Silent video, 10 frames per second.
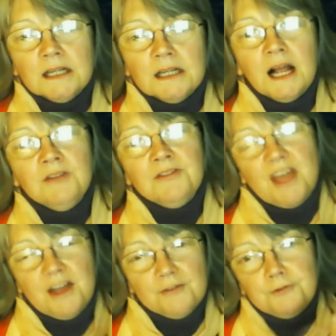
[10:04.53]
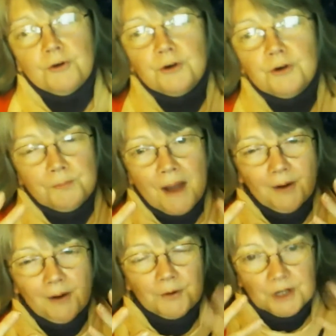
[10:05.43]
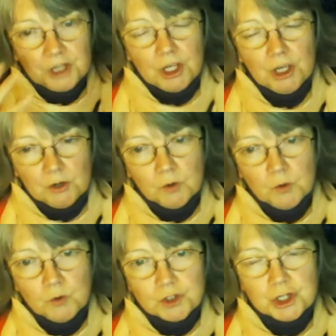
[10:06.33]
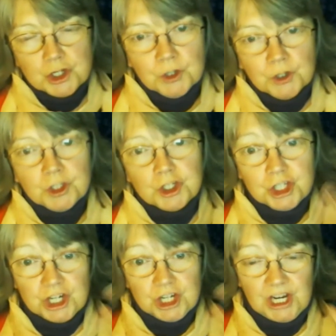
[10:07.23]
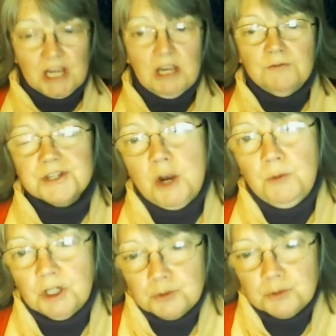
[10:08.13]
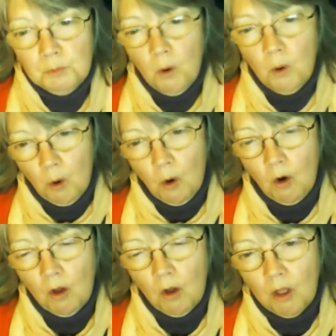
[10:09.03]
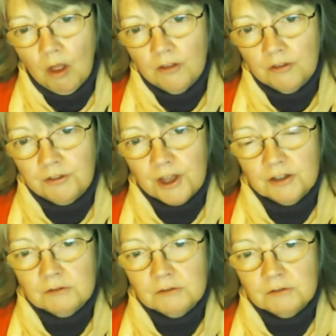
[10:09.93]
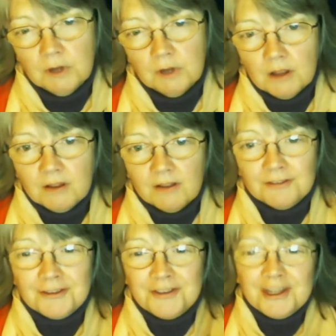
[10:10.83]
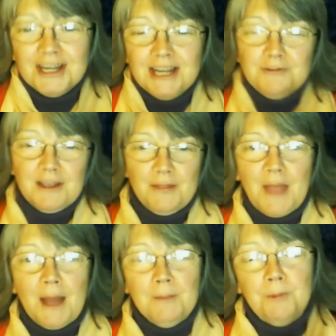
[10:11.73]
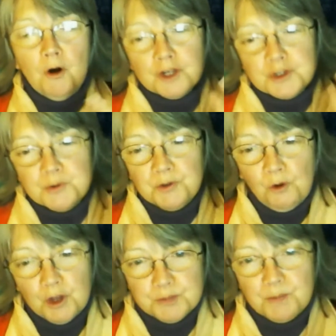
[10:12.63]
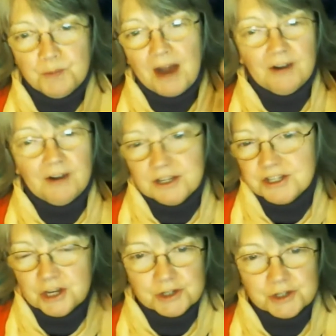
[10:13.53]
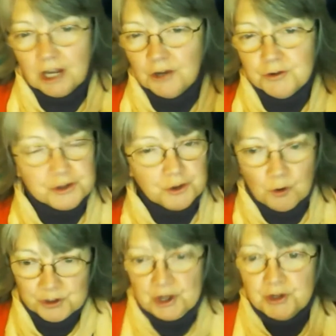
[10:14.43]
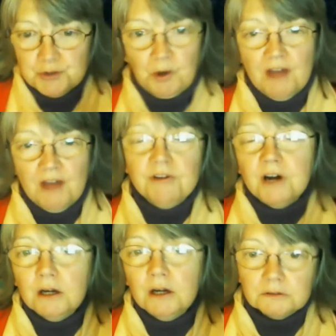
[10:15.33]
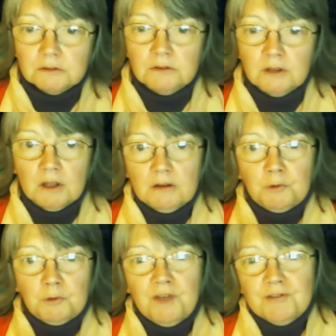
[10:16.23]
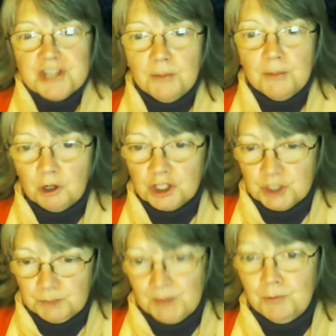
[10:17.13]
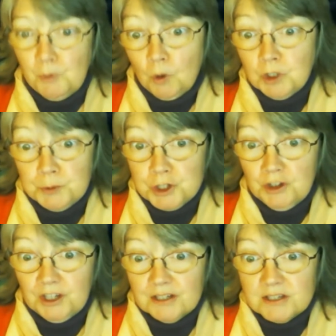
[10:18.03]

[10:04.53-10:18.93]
And therefore empowering you to achieve so much more than the living in that box with all those barriers, those closed doors, those whatever terminology people want to put on it.